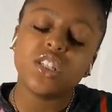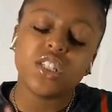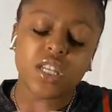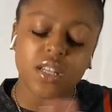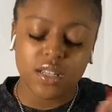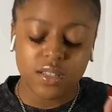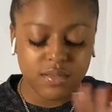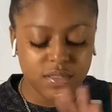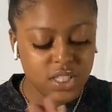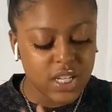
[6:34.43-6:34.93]

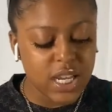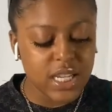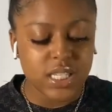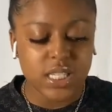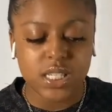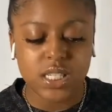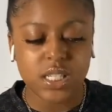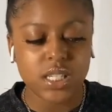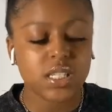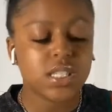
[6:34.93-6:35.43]
Jackson,
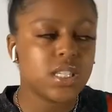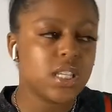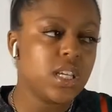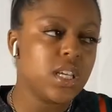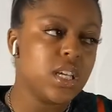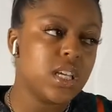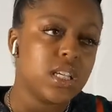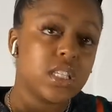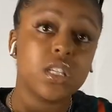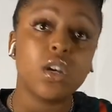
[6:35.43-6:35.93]
Tennessee
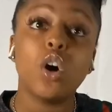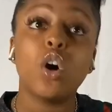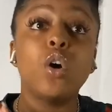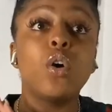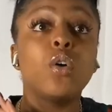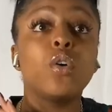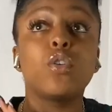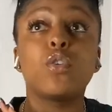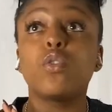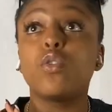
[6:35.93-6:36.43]
is a
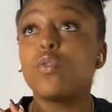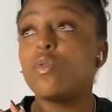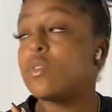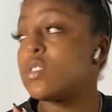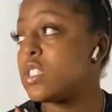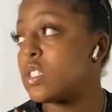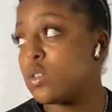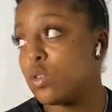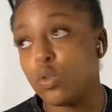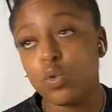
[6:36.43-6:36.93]

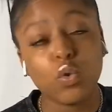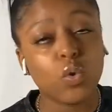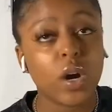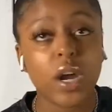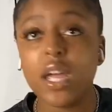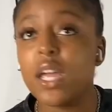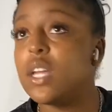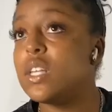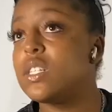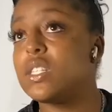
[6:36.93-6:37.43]

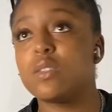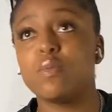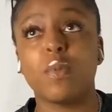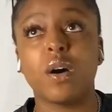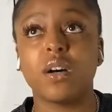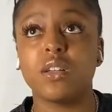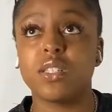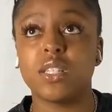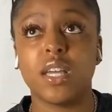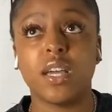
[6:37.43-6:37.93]
great small
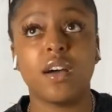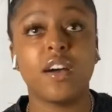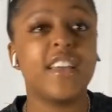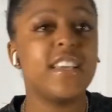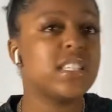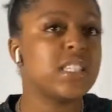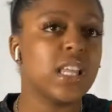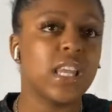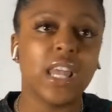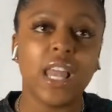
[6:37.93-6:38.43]
town. It's
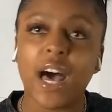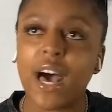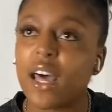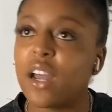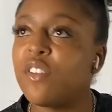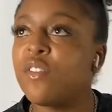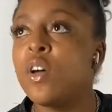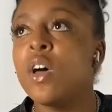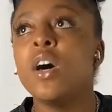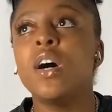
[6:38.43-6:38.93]
a lot of
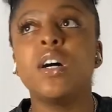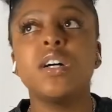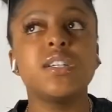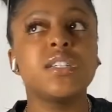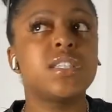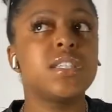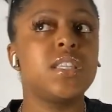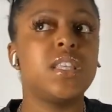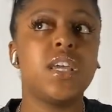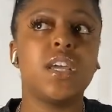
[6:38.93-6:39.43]
us
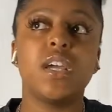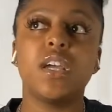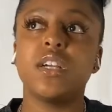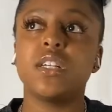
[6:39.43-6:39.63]
there.